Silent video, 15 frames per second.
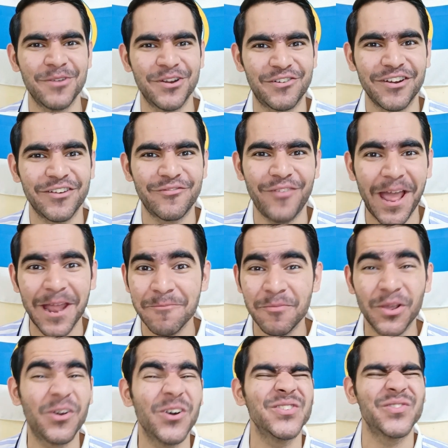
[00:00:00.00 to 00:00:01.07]
Madrid fan,
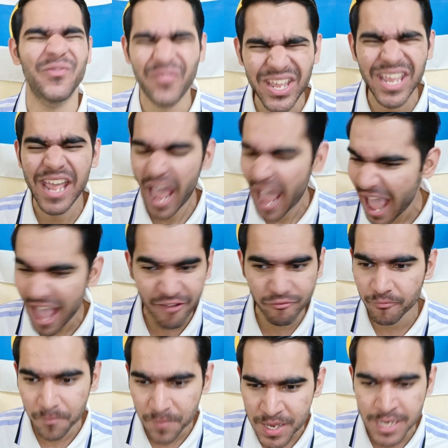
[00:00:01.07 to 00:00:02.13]
because we
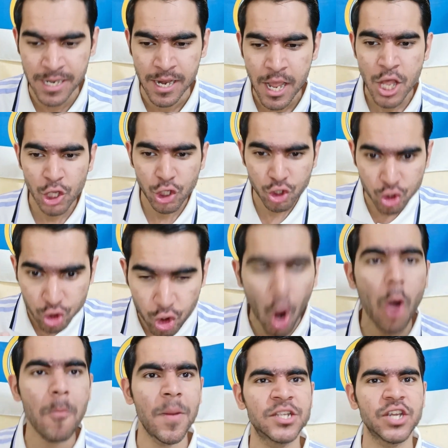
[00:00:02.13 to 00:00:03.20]
have been
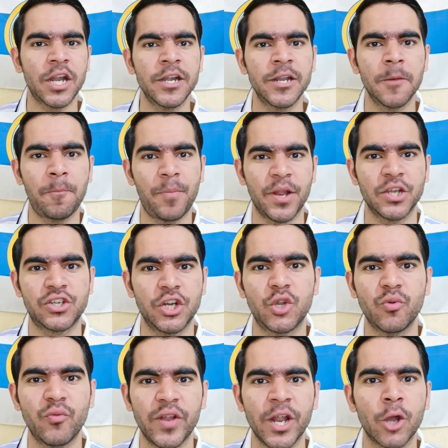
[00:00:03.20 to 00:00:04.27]
so much under pressure
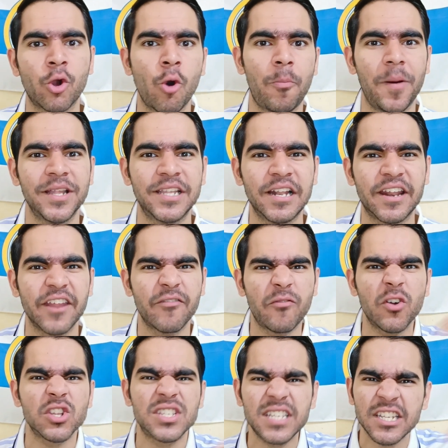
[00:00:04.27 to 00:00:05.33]
to win a Copa del Rey
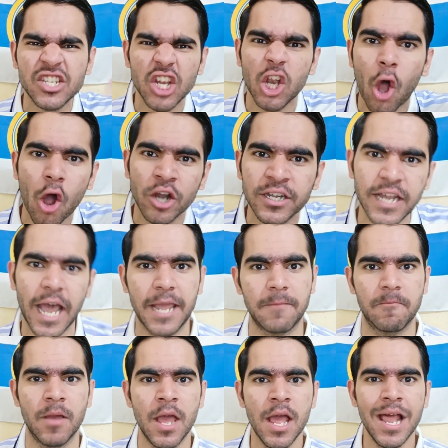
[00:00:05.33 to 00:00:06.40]
for such a long
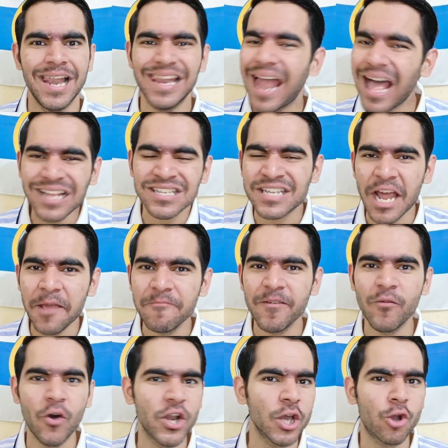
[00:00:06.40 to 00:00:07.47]
time. Last time we
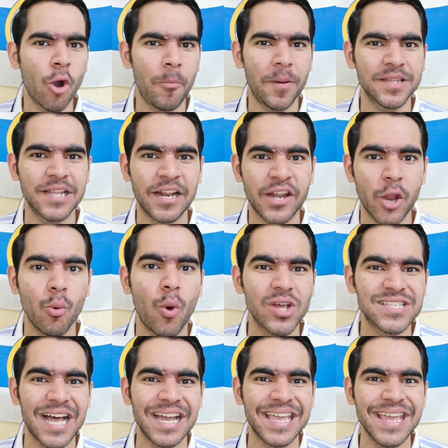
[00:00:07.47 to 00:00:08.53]
won a Copa del Rey
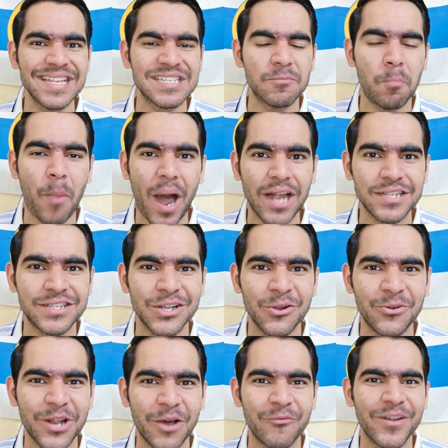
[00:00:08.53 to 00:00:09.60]
was against
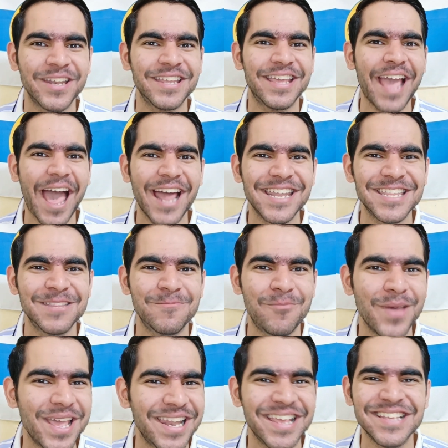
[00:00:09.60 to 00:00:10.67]
Barcelona when Gareth
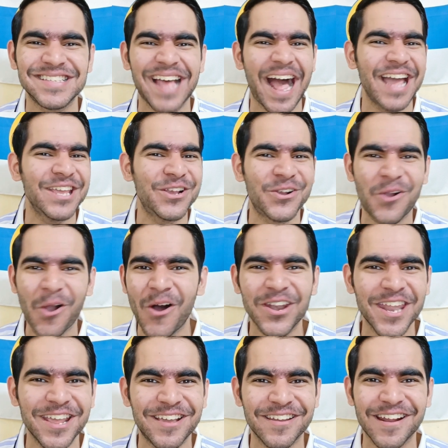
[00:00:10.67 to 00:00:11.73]
Bale, his
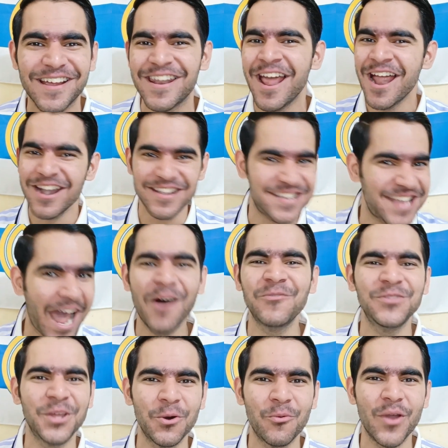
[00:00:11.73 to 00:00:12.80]
iconic run
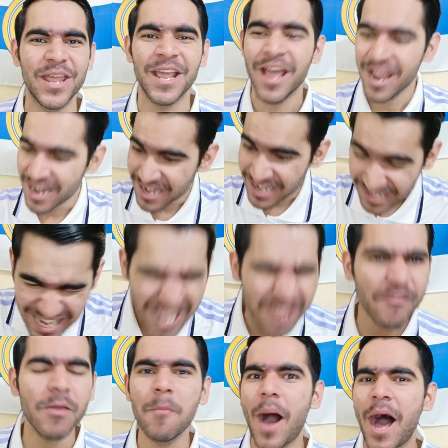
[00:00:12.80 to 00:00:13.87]
down the wing,
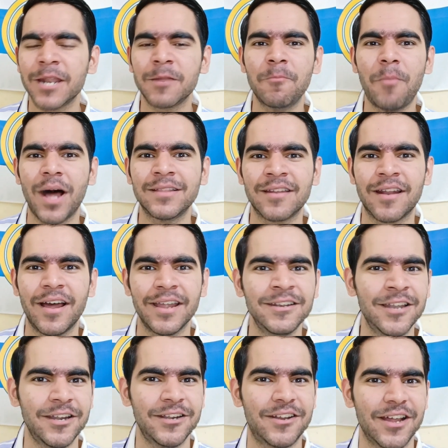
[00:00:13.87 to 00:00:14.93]
leaving Marc Bartra in
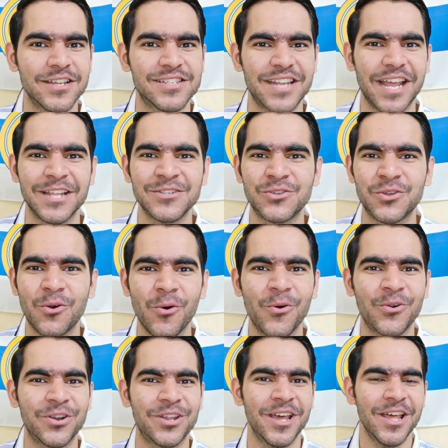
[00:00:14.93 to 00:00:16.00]
the dust and
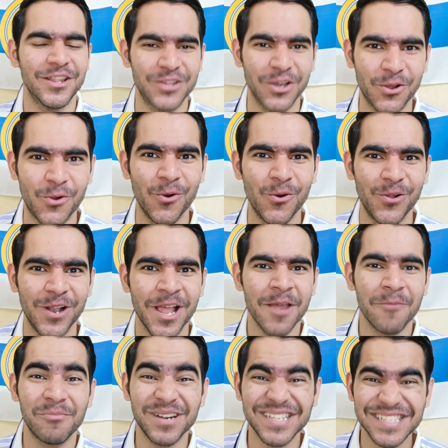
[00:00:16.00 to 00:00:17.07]
scored the goal.
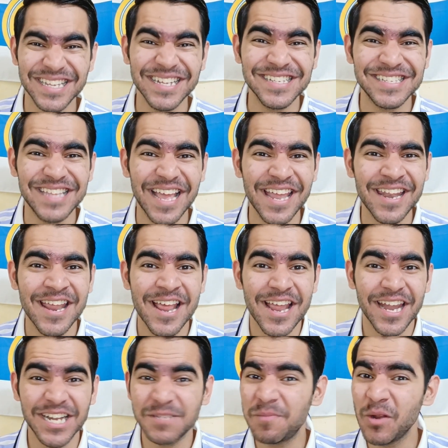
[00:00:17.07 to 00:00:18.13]
But since then,
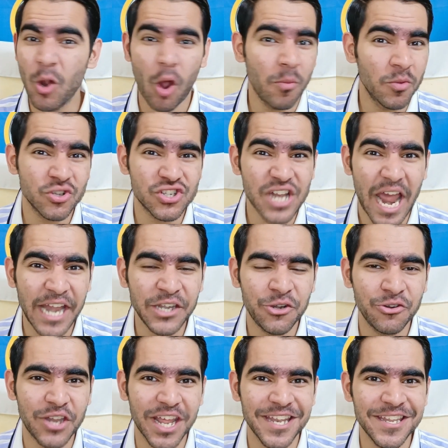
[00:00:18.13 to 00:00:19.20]
it's been almost 9 to
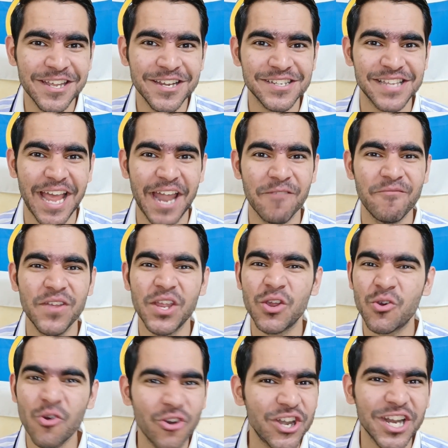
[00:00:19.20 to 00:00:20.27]
10 years and we
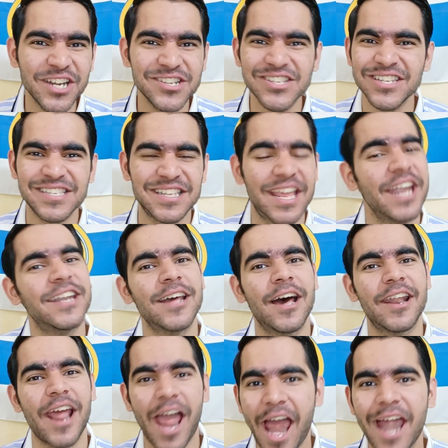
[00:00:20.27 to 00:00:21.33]
couldn't just get
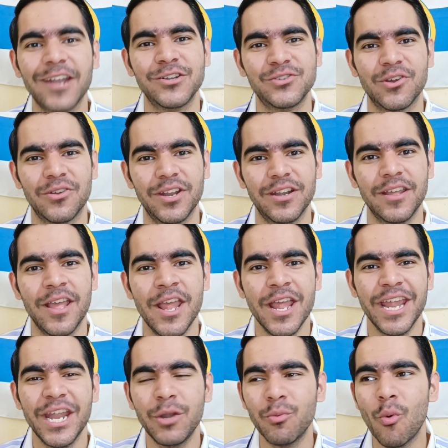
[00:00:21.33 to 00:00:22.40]
our hands on it.
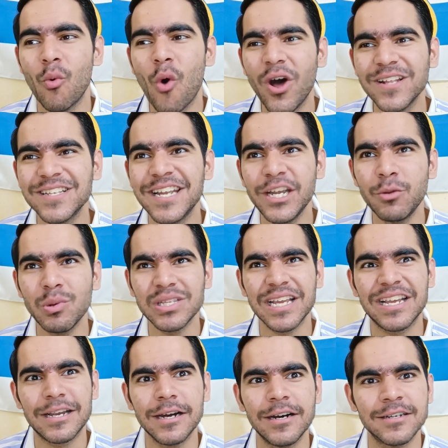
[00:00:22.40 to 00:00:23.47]
It was a
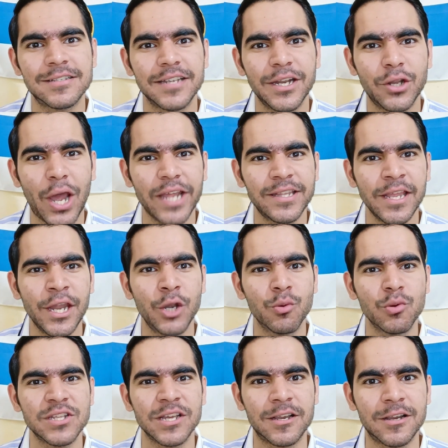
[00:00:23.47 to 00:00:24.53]
curse. I think it
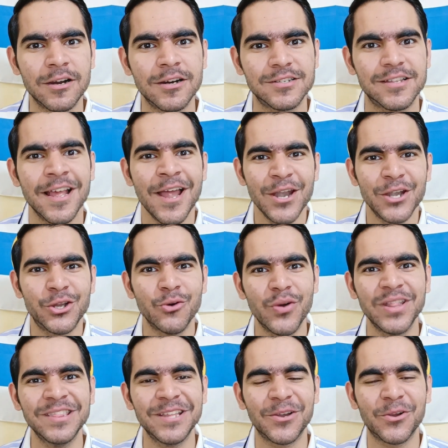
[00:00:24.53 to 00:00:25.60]
was a curse to
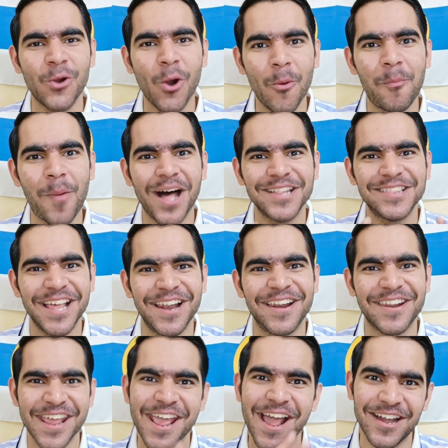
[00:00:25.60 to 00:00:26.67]
win the Copa del
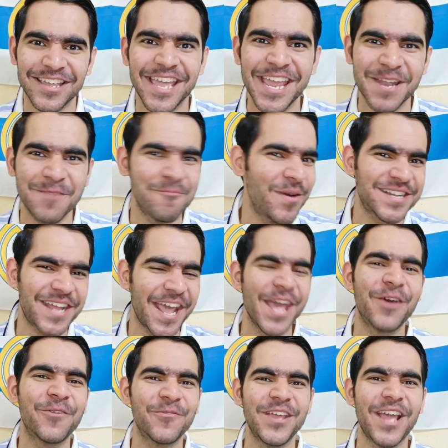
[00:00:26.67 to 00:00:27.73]
Rey again. But
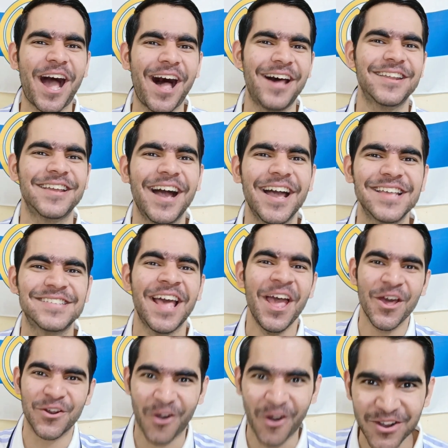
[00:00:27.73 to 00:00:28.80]
here we are, guys.
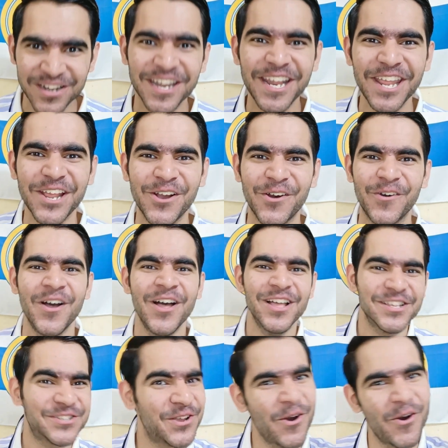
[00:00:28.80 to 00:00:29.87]
Rodrygo
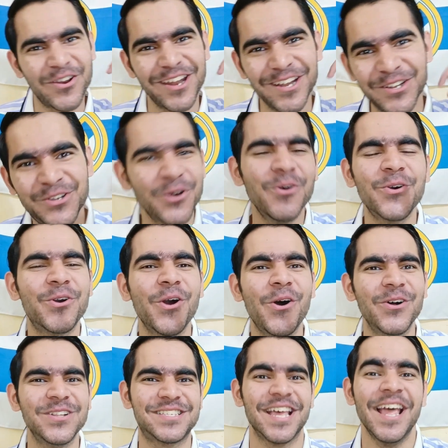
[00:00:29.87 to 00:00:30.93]
scoring 2
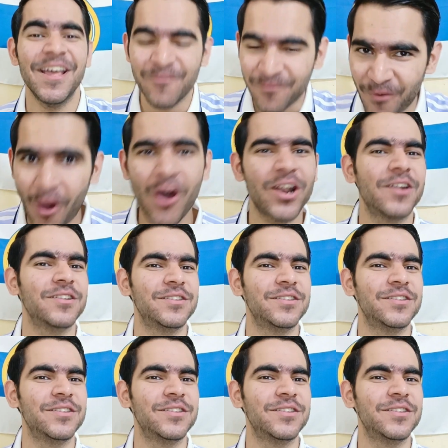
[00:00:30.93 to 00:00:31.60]
goals for